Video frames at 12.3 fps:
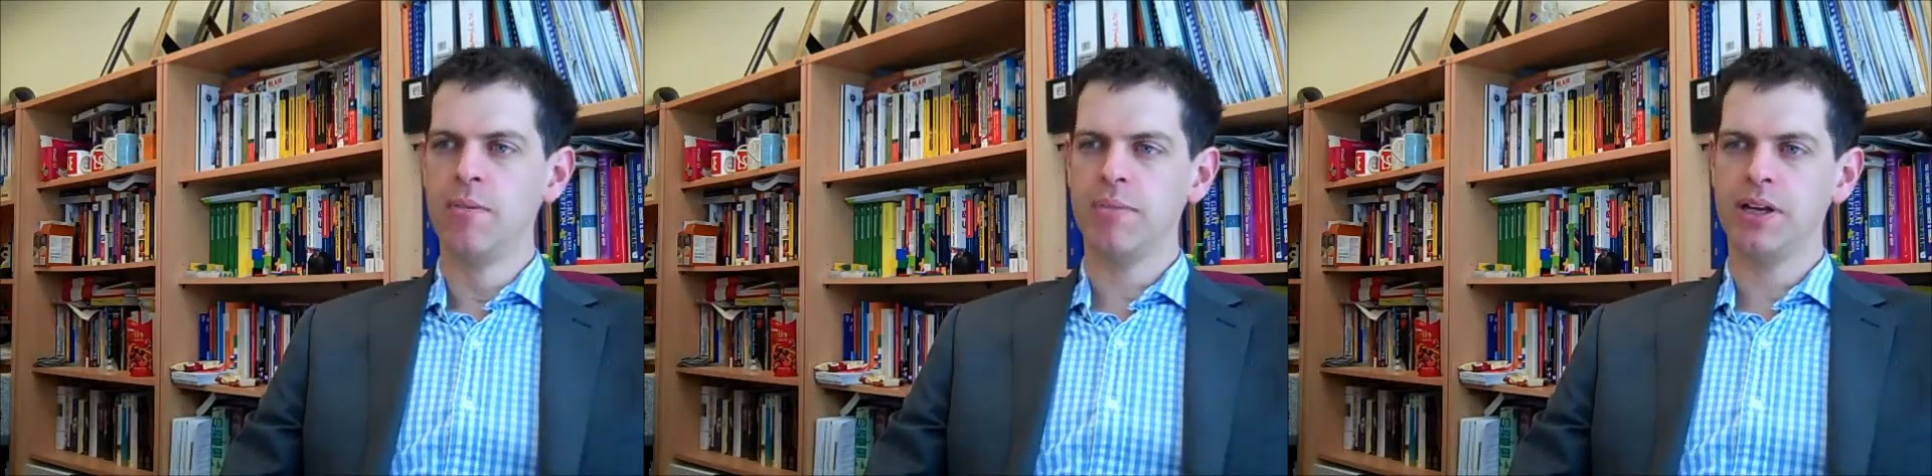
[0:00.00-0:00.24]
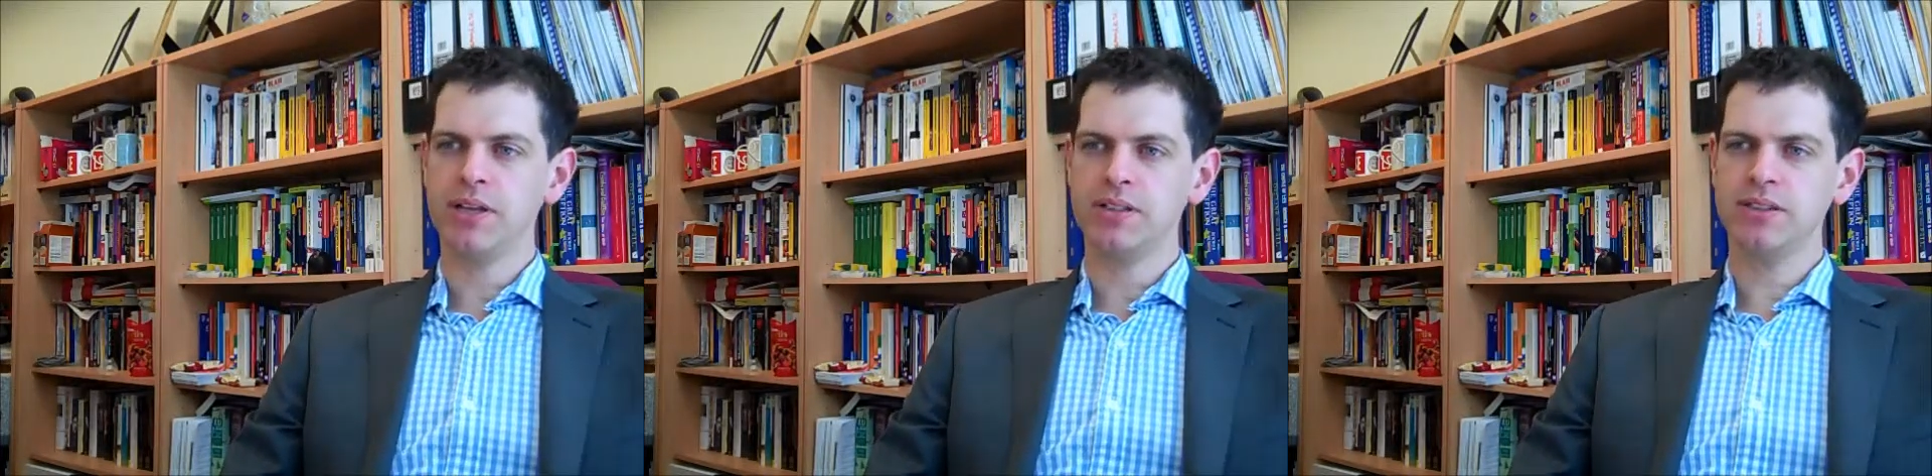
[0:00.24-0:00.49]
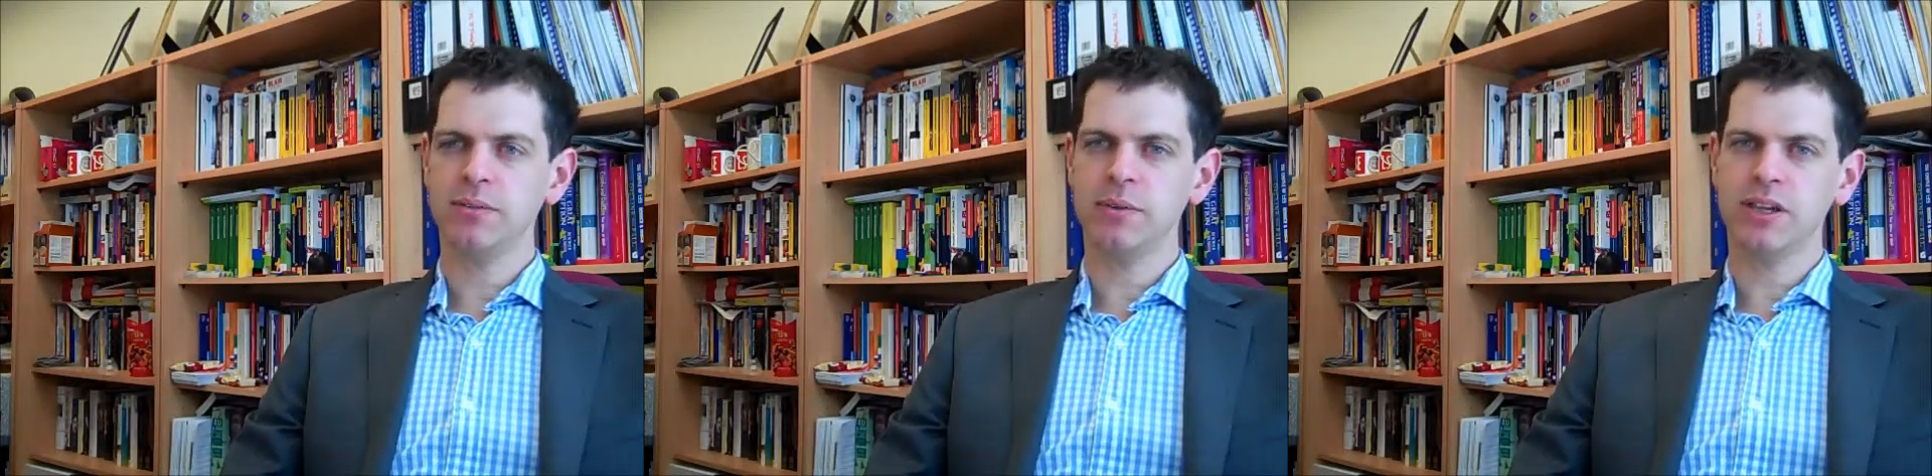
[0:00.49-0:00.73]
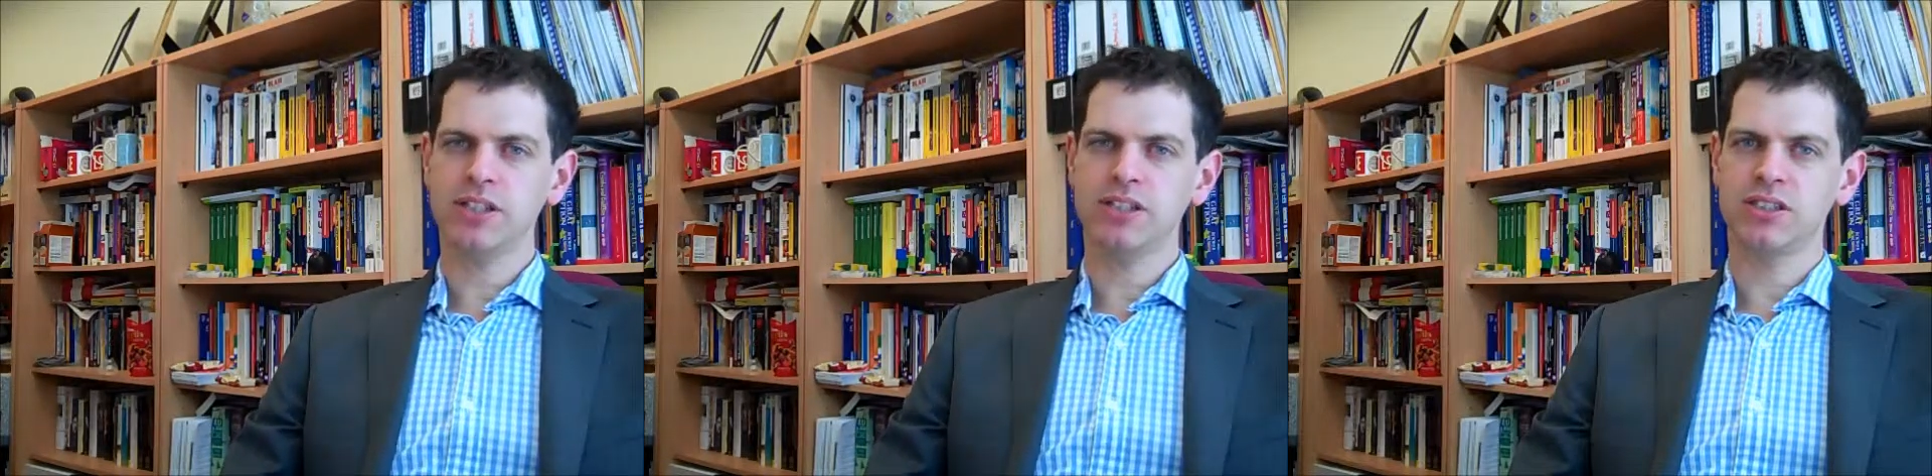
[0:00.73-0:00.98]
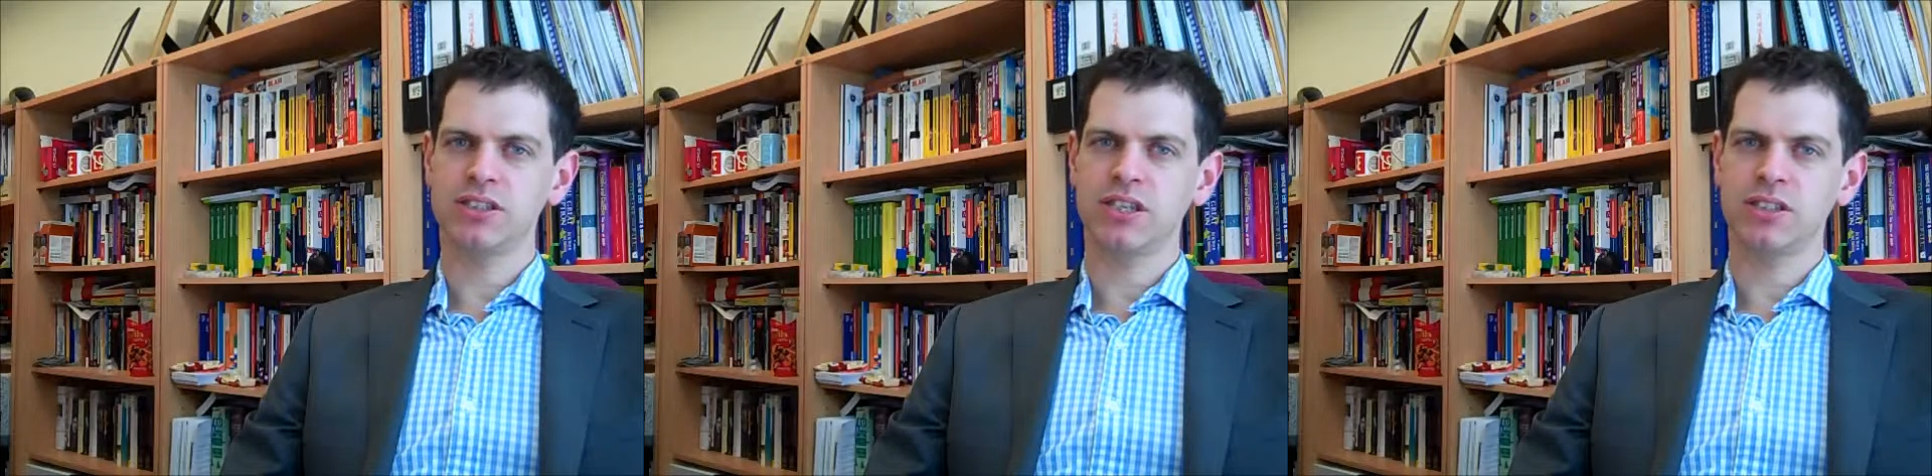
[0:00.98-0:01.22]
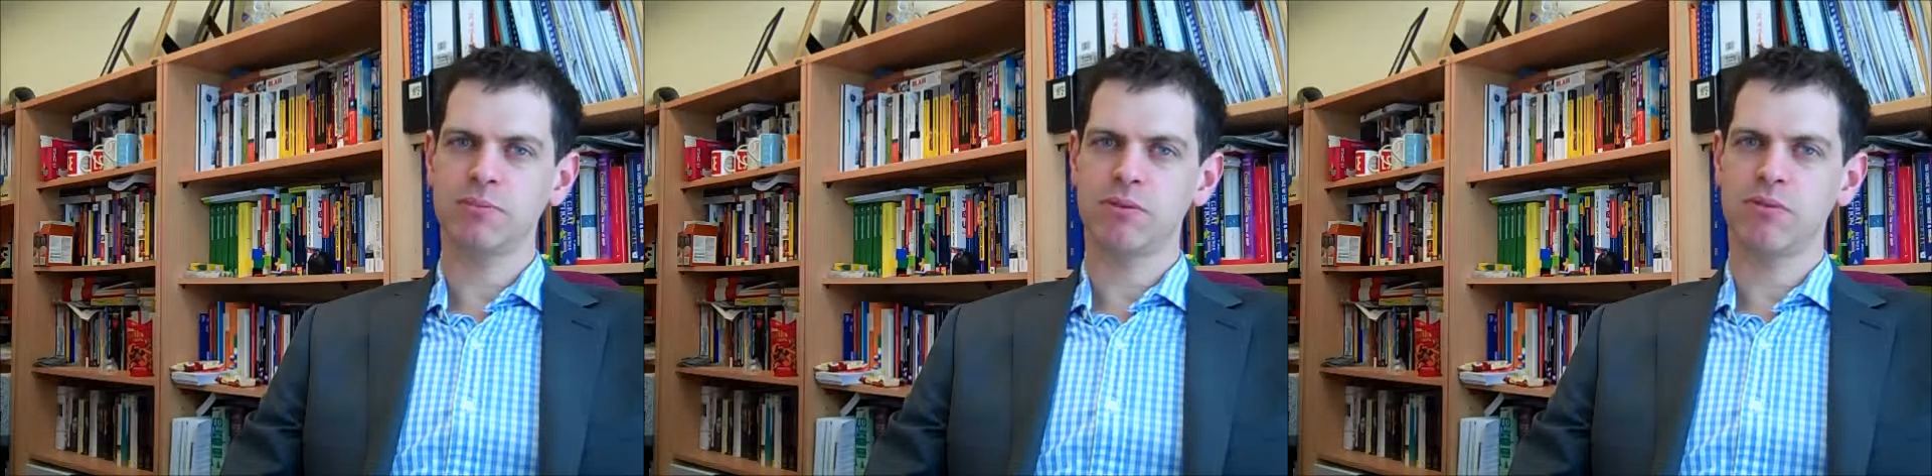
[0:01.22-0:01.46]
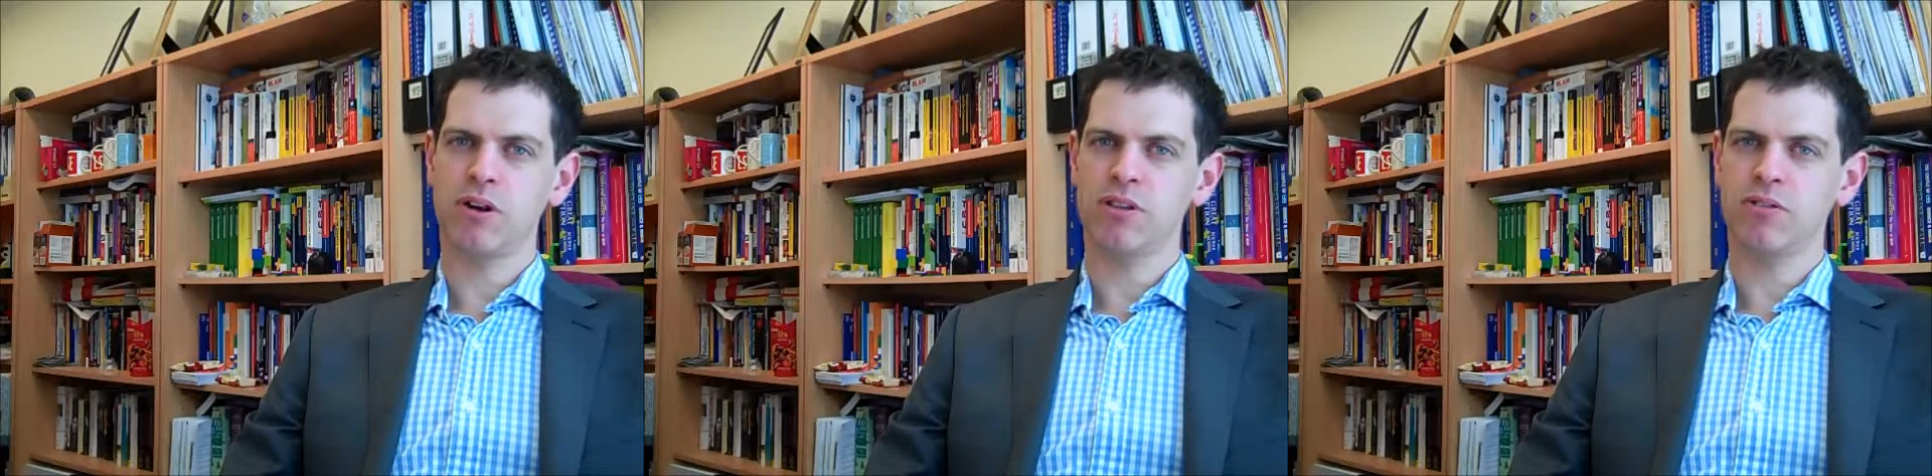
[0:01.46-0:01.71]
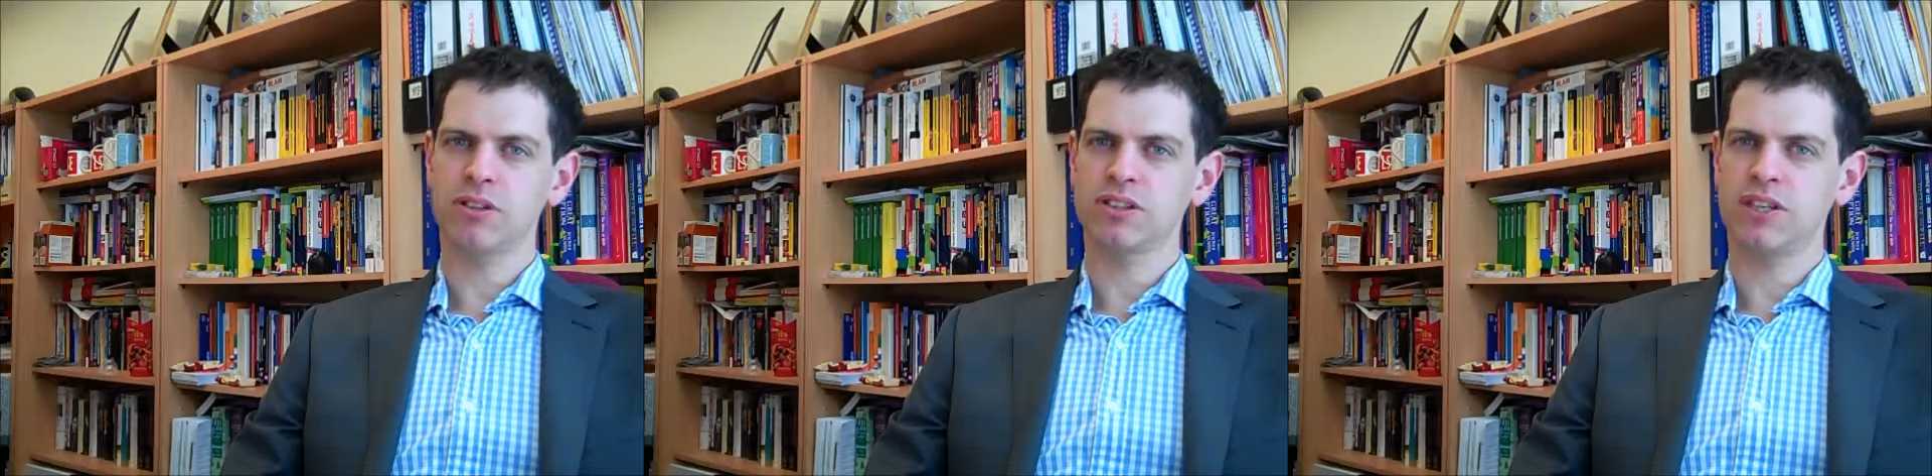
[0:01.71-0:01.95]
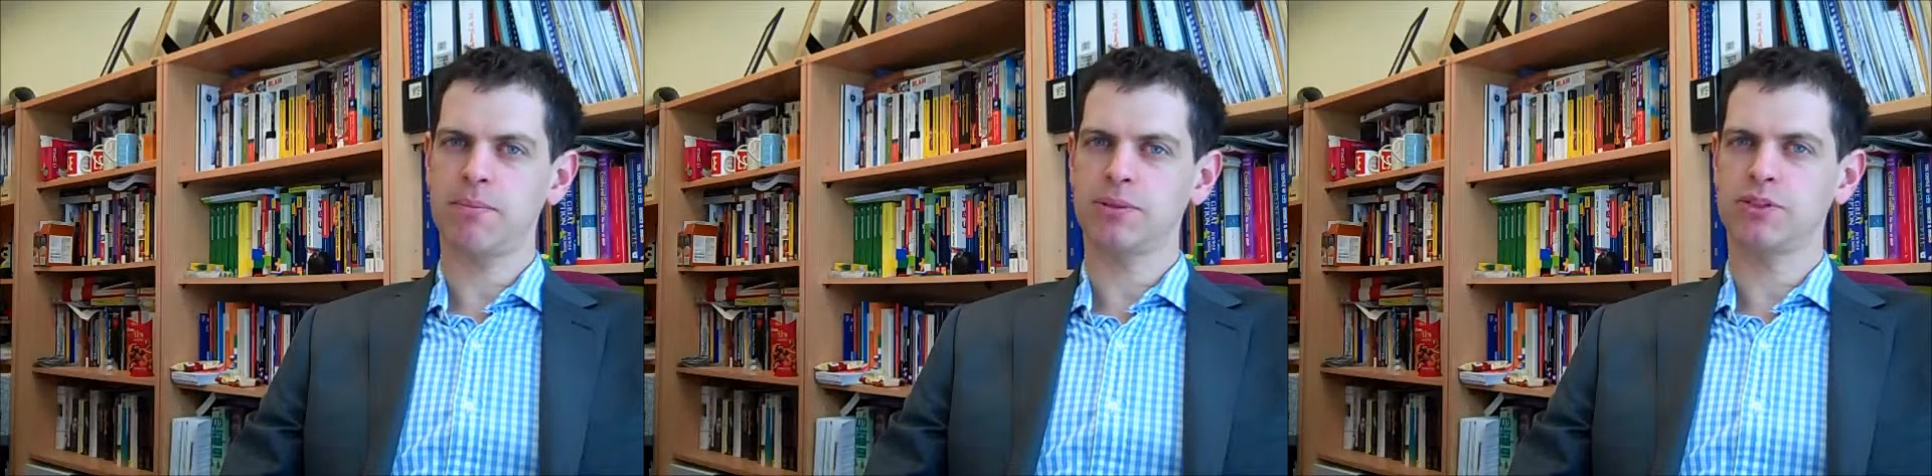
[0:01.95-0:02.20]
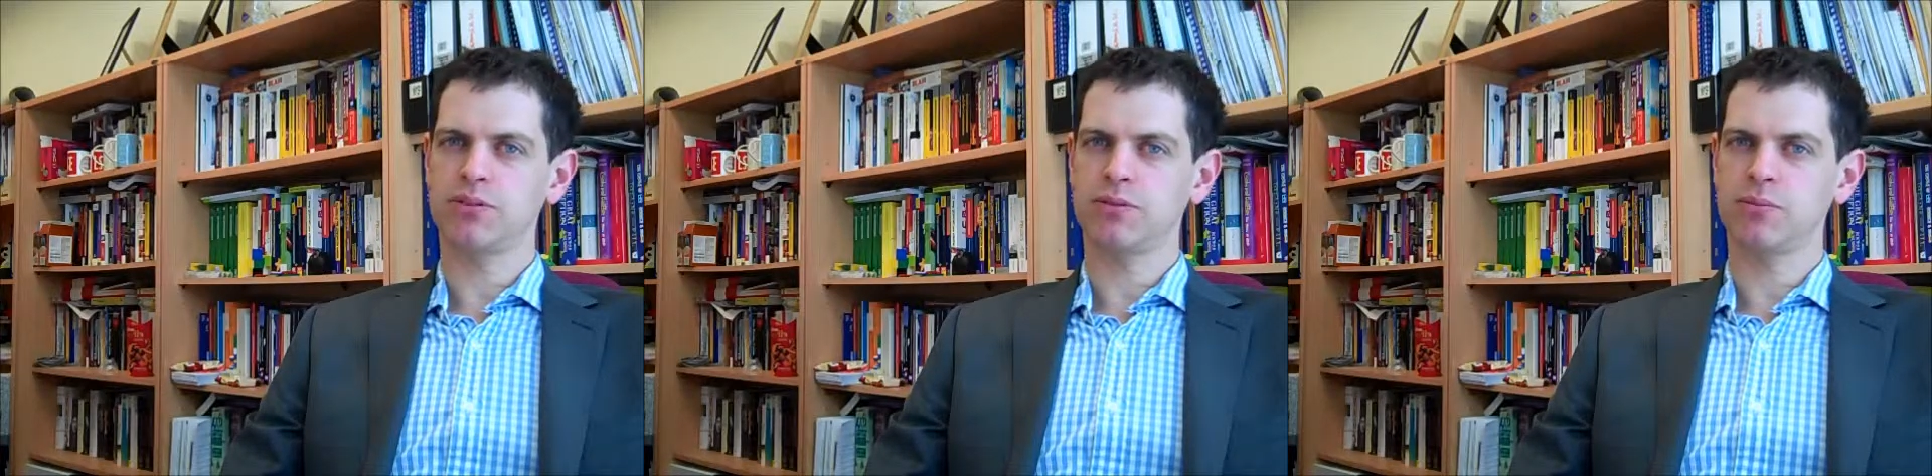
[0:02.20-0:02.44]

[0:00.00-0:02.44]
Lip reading: Because simulations tend to be rather exceptional,